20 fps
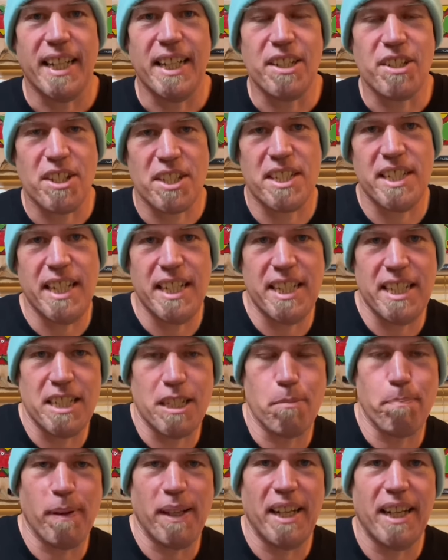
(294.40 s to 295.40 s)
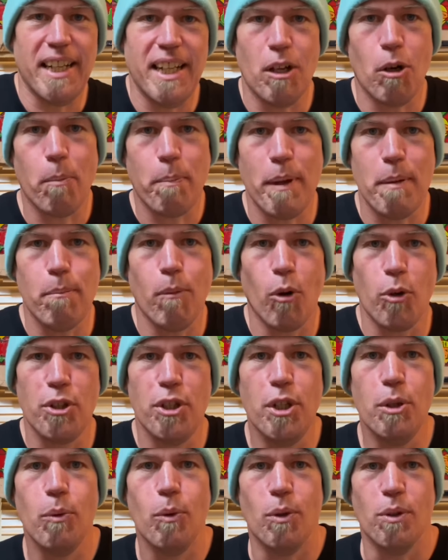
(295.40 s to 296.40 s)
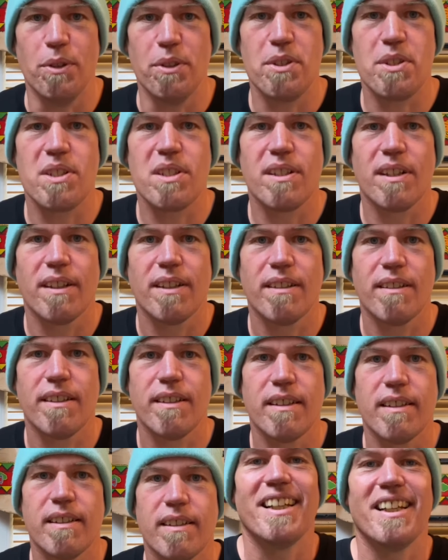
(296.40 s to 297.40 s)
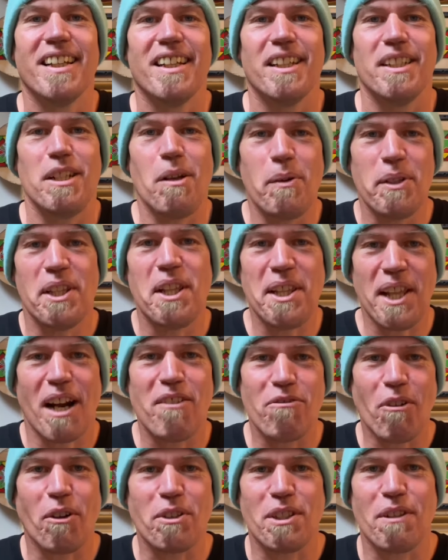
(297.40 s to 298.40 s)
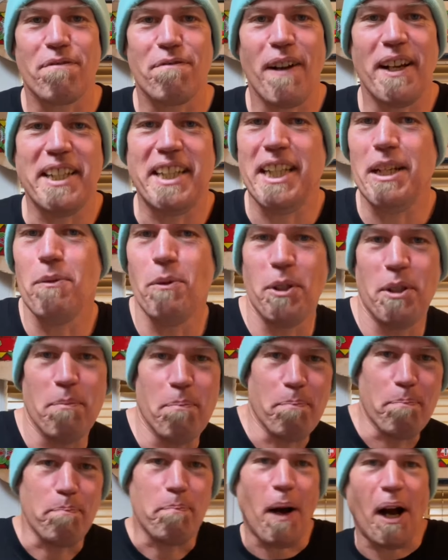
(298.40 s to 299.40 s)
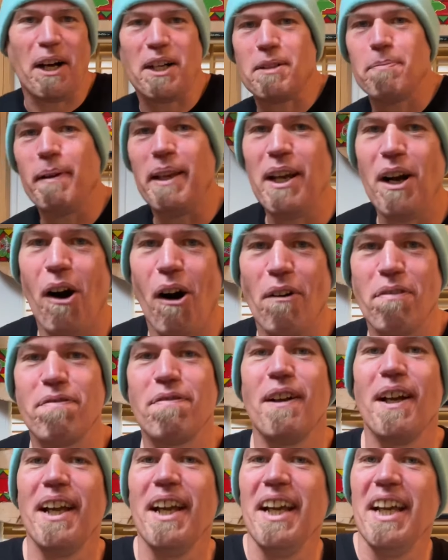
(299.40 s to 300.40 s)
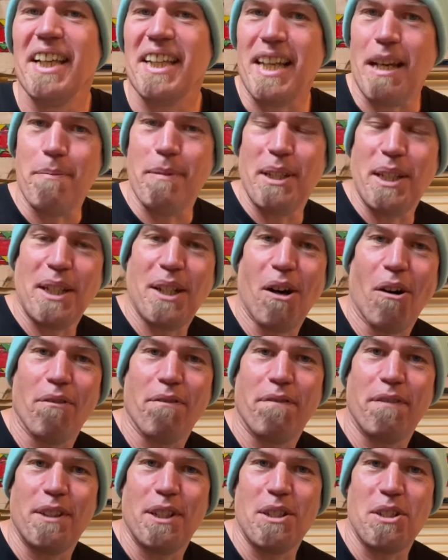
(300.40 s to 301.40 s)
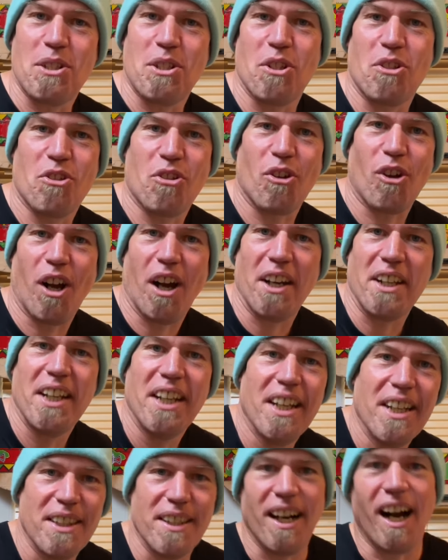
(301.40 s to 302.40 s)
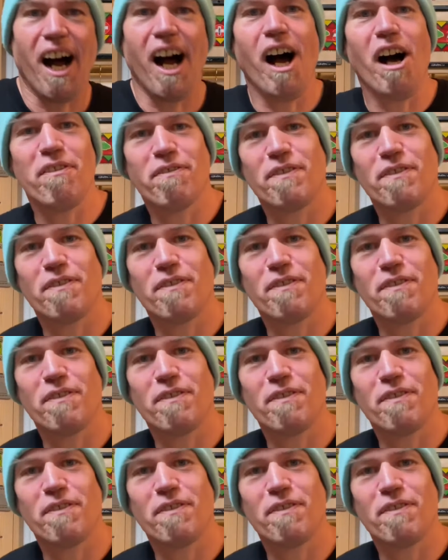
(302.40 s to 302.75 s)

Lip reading: just needed to be a little bit more nuanced. Knowing that that rock to fakie wouldn't buck me off gave me the confidence to try the half